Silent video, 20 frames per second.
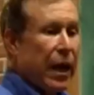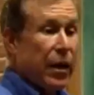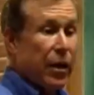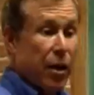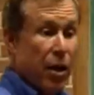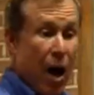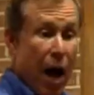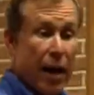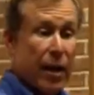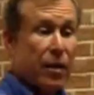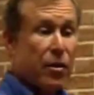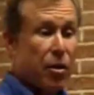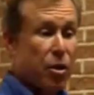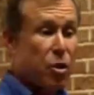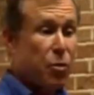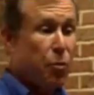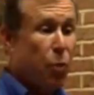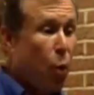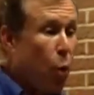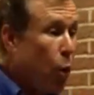Not at
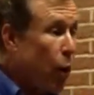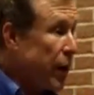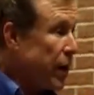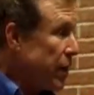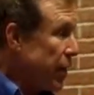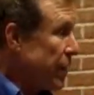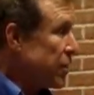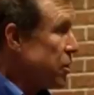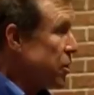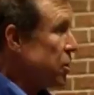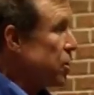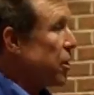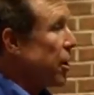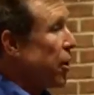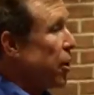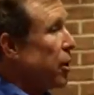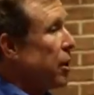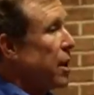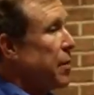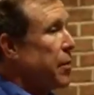this point
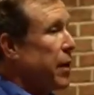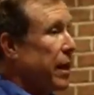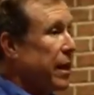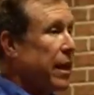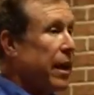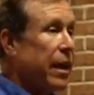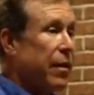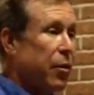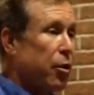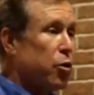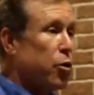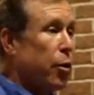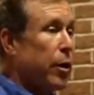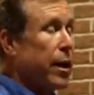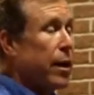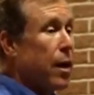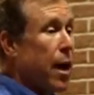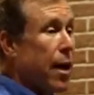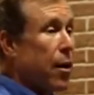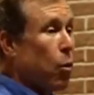necessarily, but again, they're doing
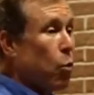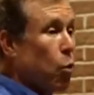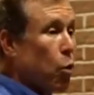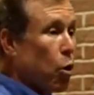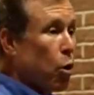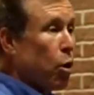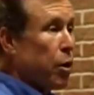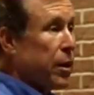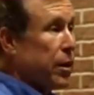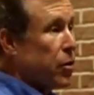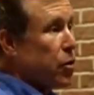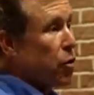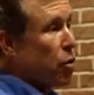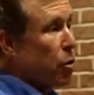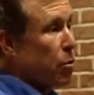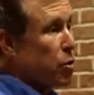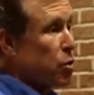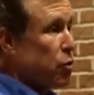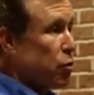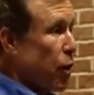a lot of work in
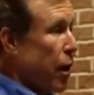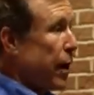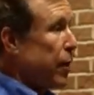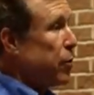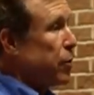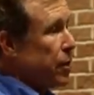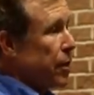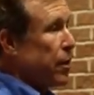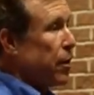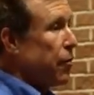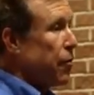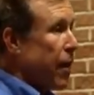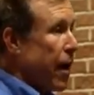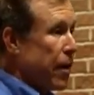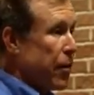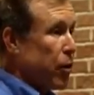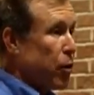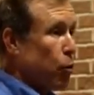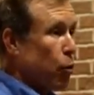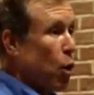terms of trying to
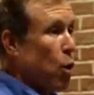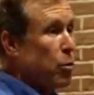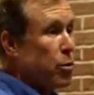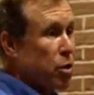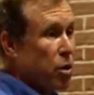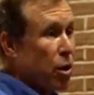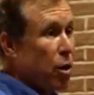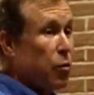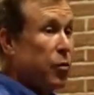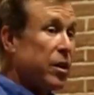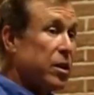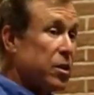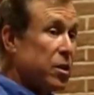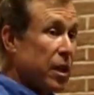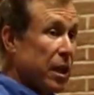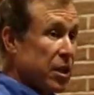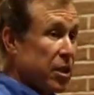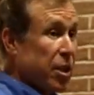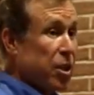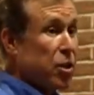identify the chromosome that
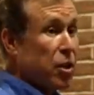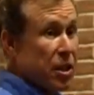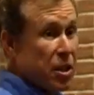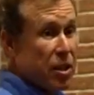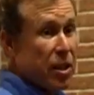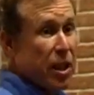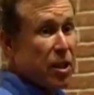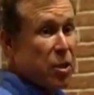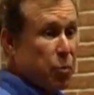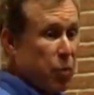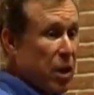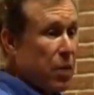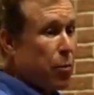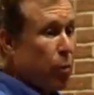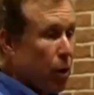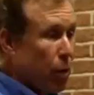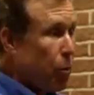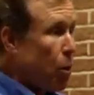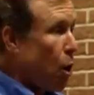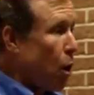essentially sets
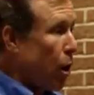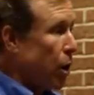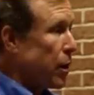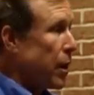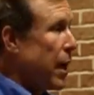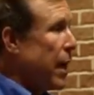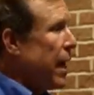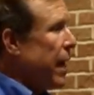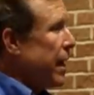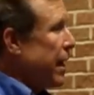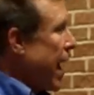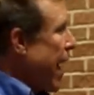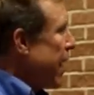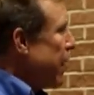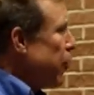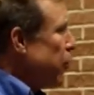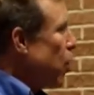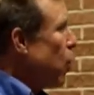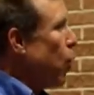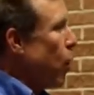people apart. Now, I
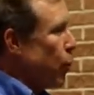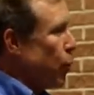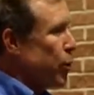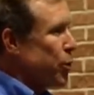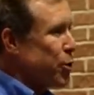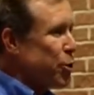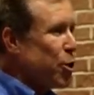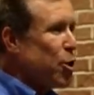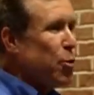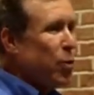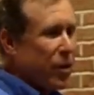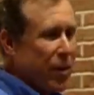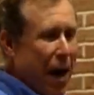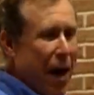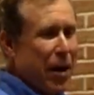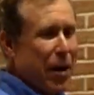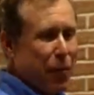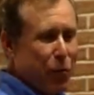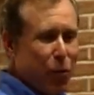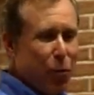don't know what we'll do with
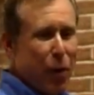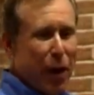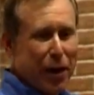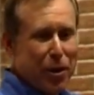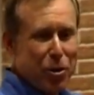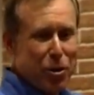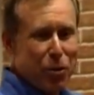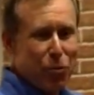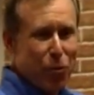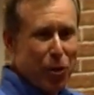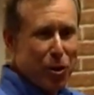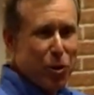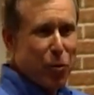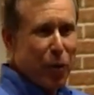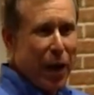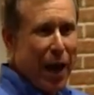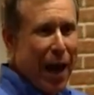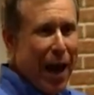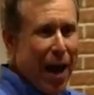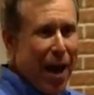that information once
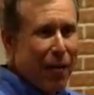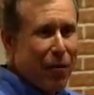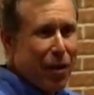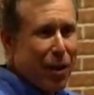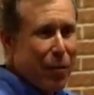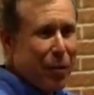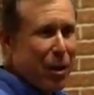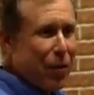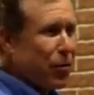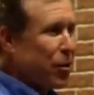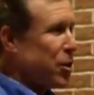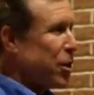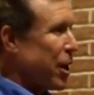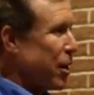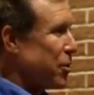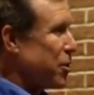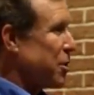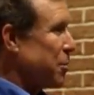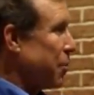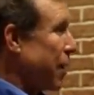we have it. I mean, if you
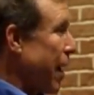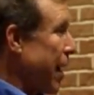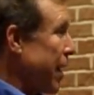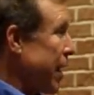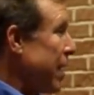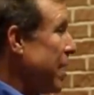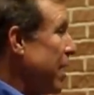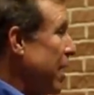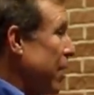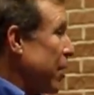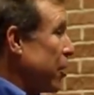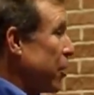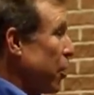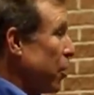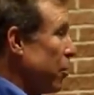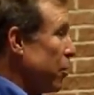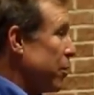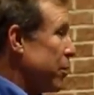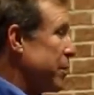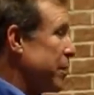tell somebody,
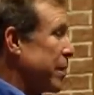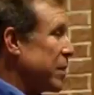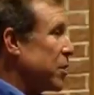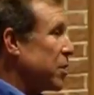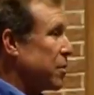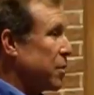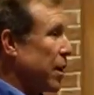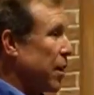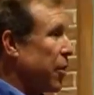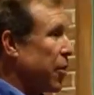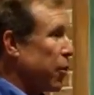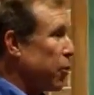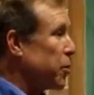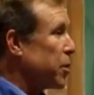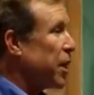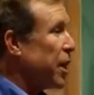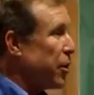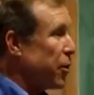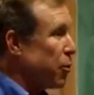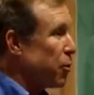that's
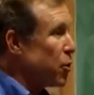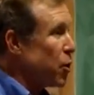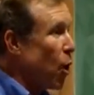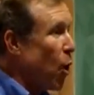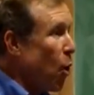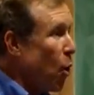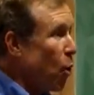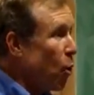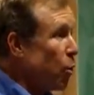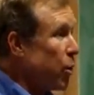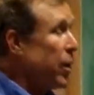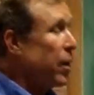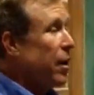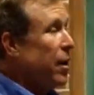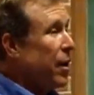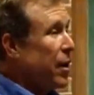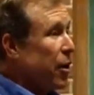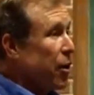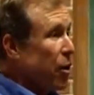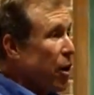13 years old,
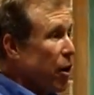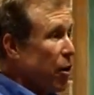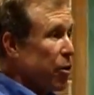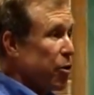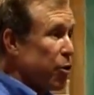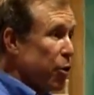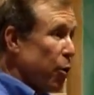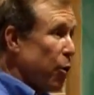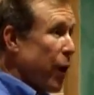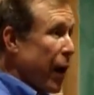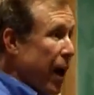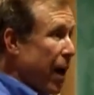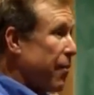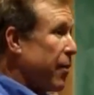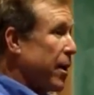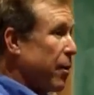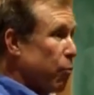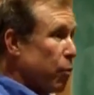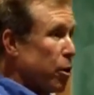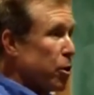you have
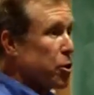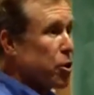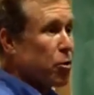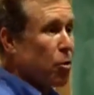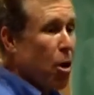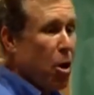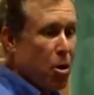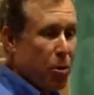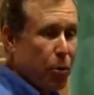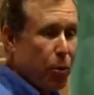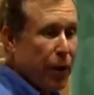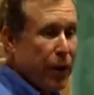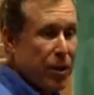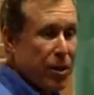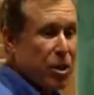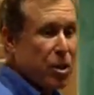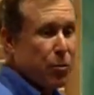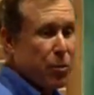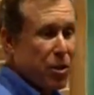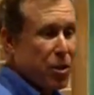a real strong
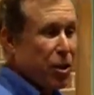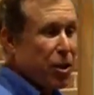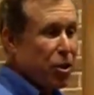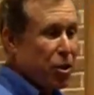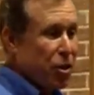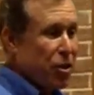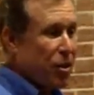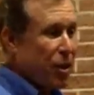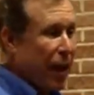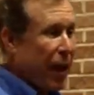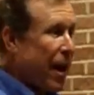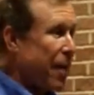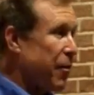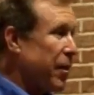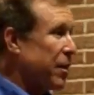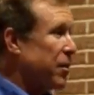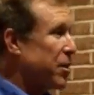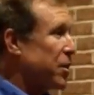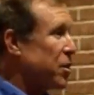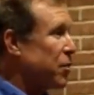predisposition to
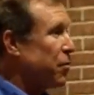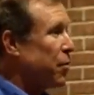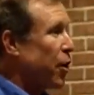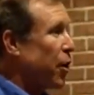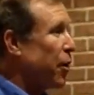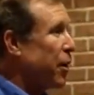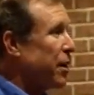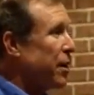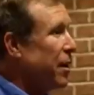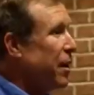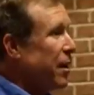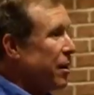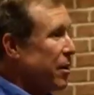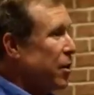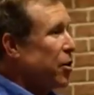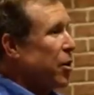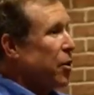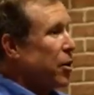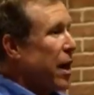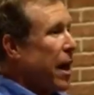having this to
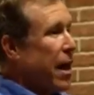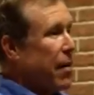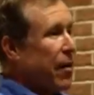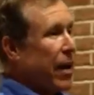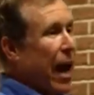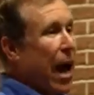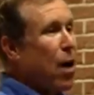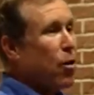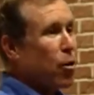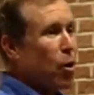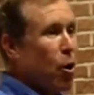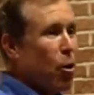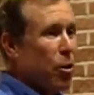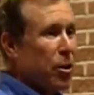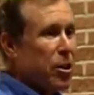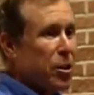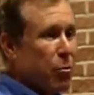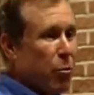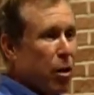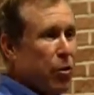having
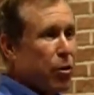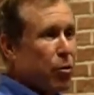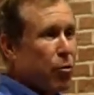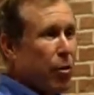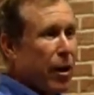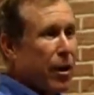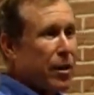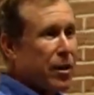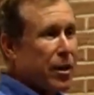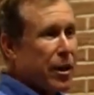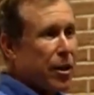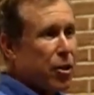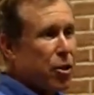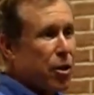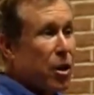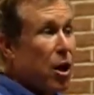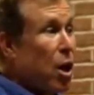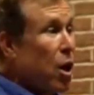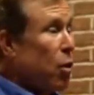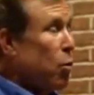alcoholism or other drug
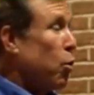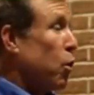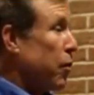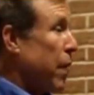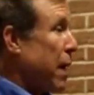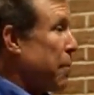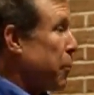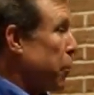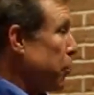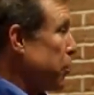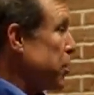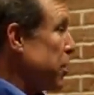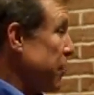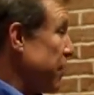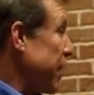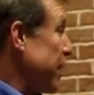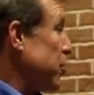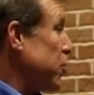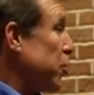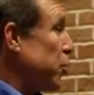addiction, will that person
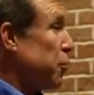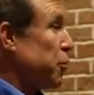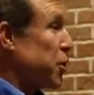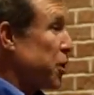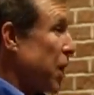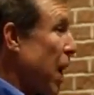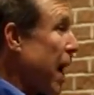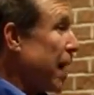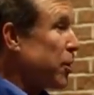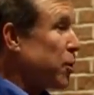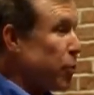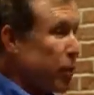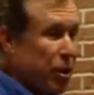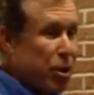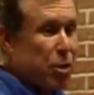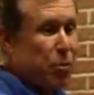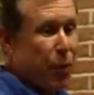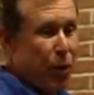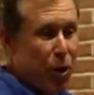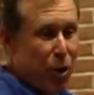then choose not to
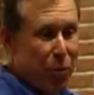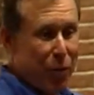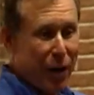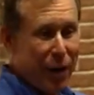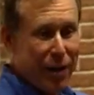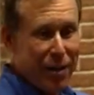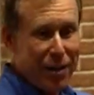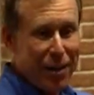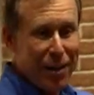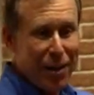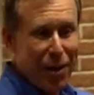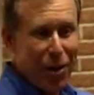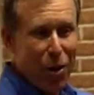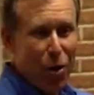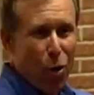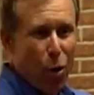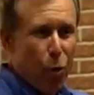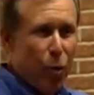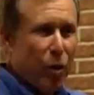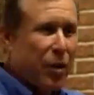experiment?
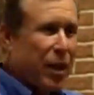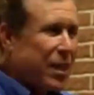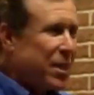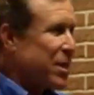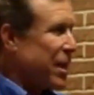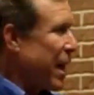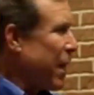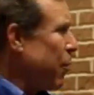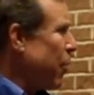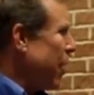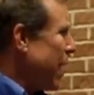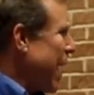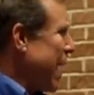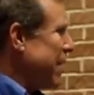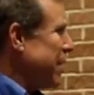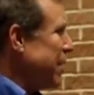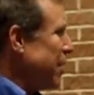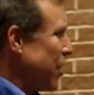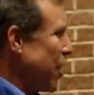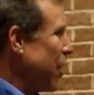Or would they say, well,
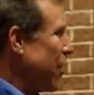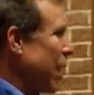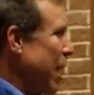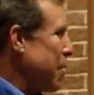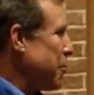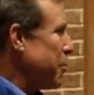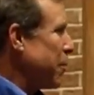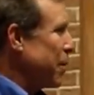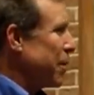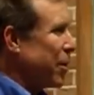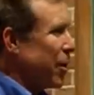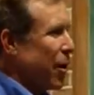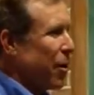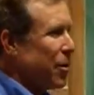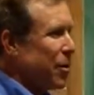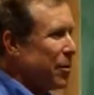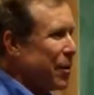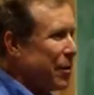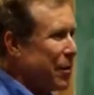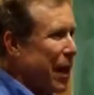
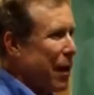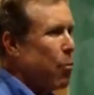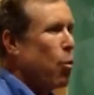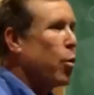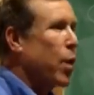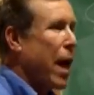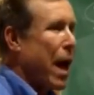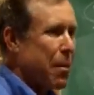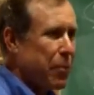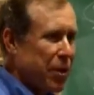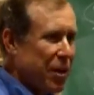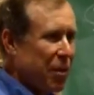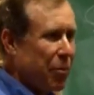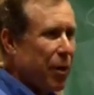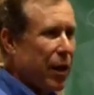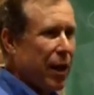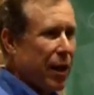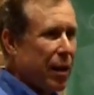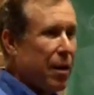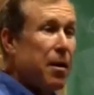that won't happen to
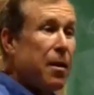me?